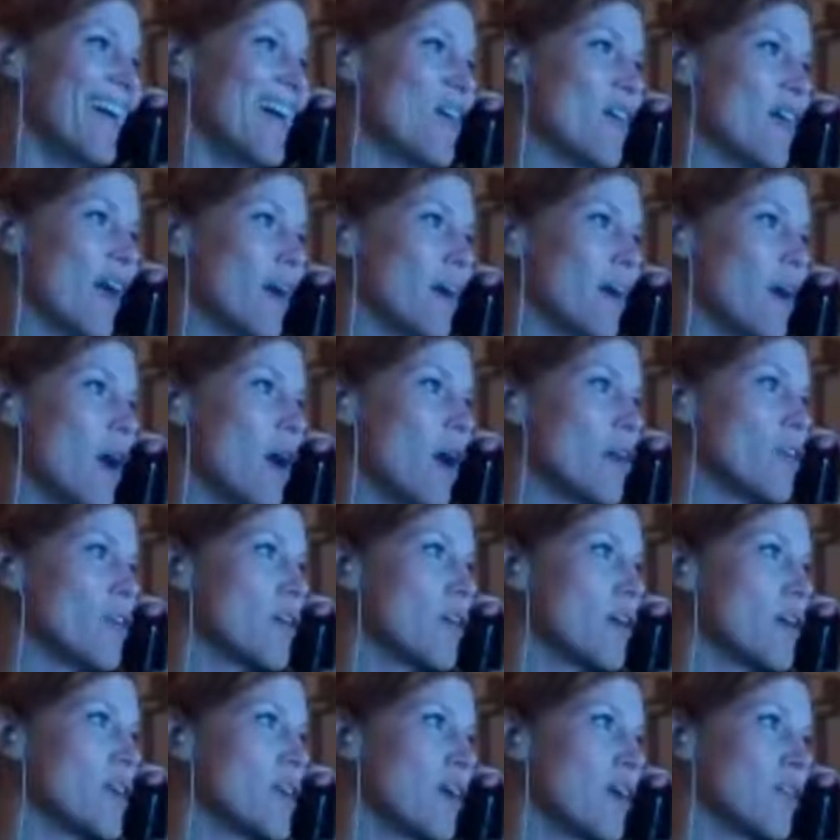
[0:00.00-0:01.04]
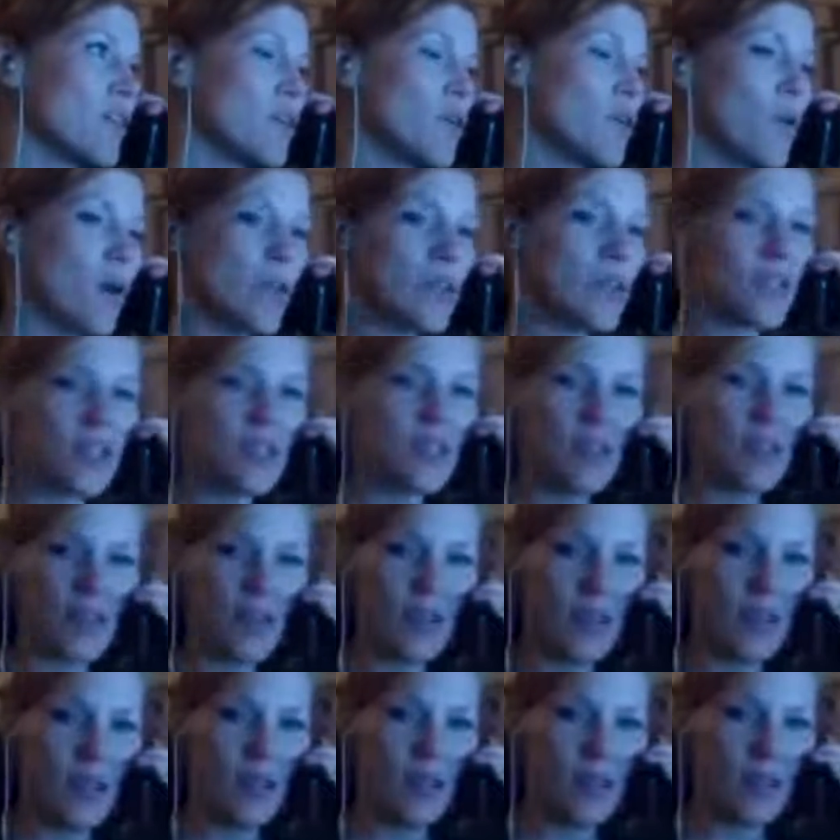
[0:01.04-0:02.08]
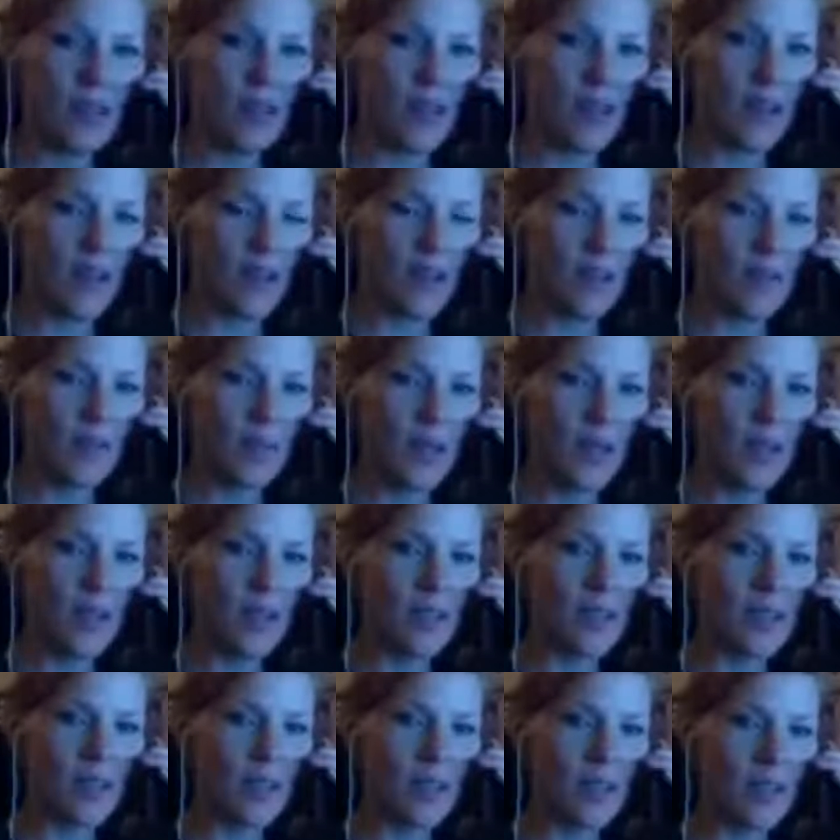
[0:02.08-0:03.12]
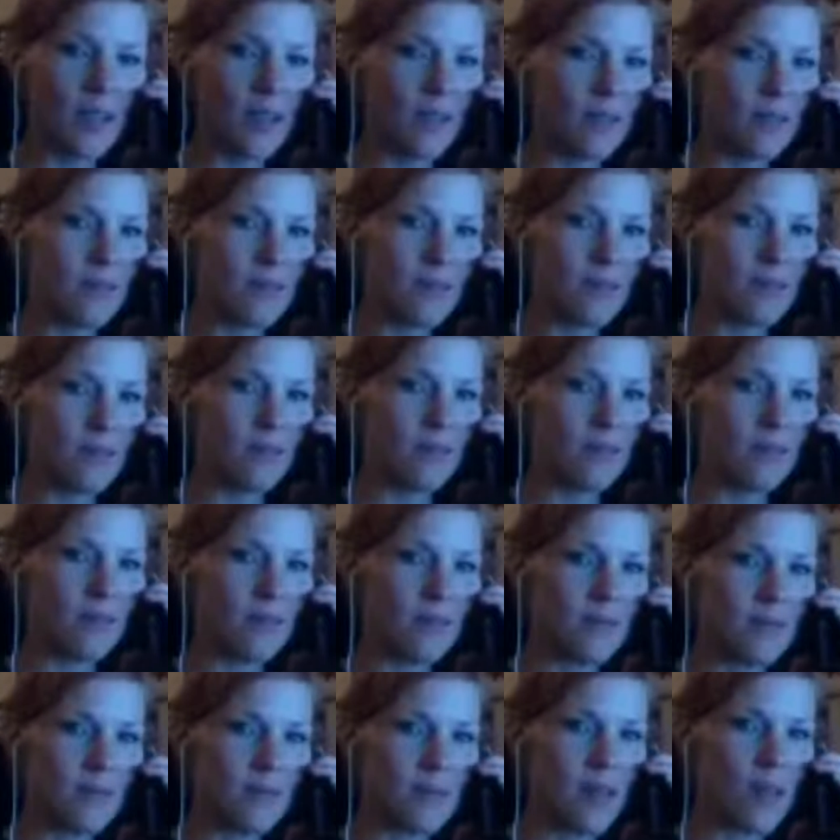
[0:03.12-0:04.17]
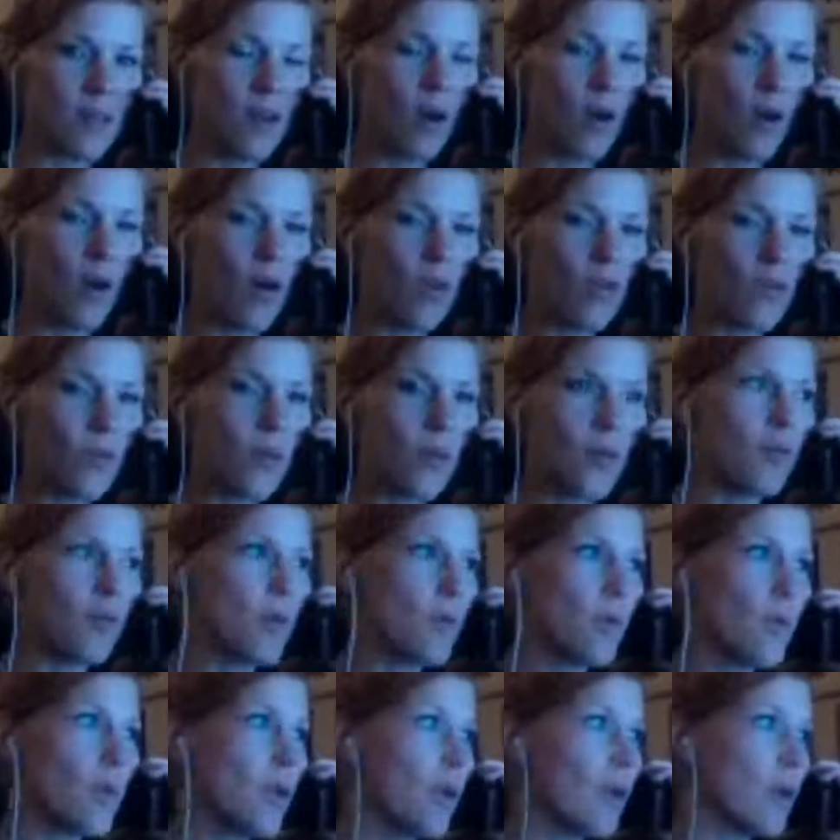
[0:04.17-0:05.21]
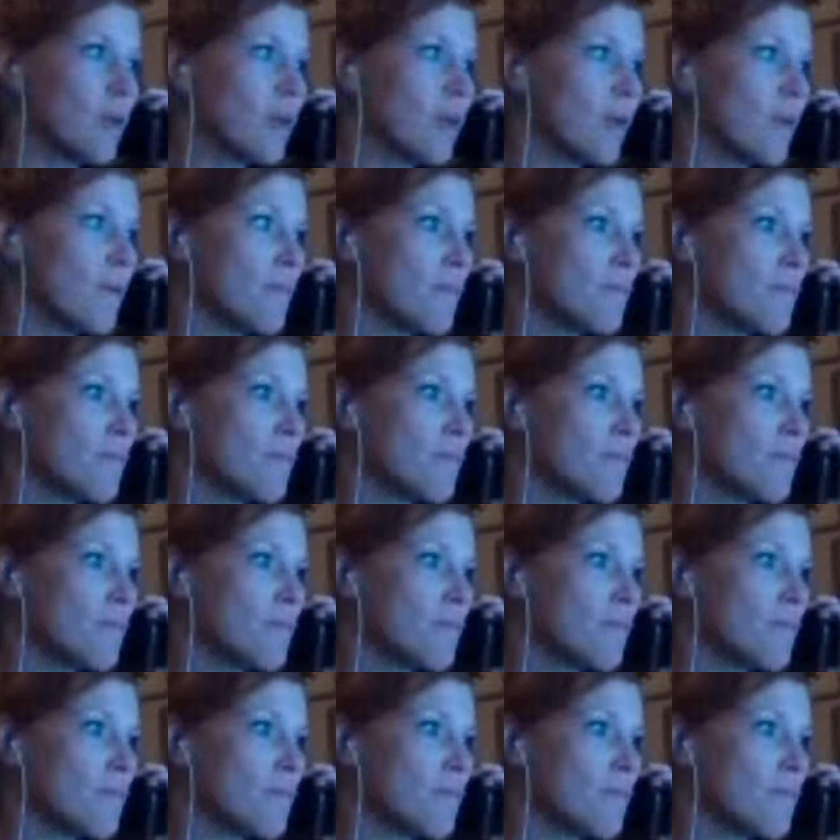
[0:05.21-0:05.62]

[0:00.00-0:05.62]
Okay, are there any other questions or anything we need to go over before we end?